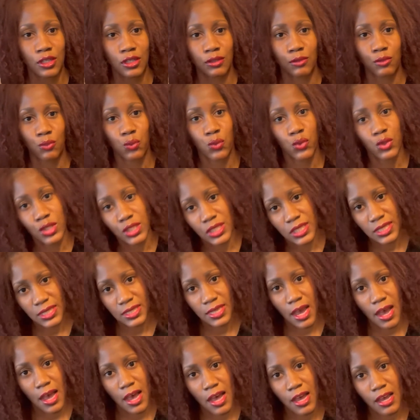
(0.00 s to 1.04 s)

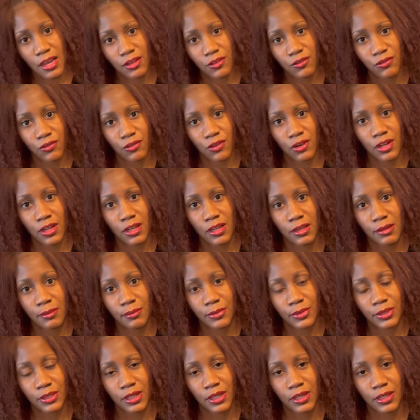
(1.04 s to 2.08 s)
Woodstock from
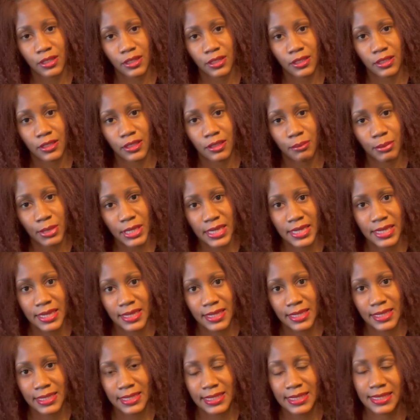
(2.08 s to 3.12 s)
the
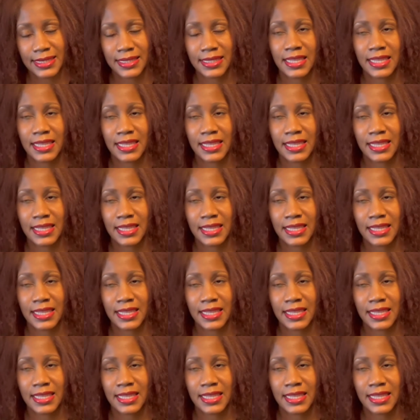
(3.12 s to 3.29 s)
Peanuts.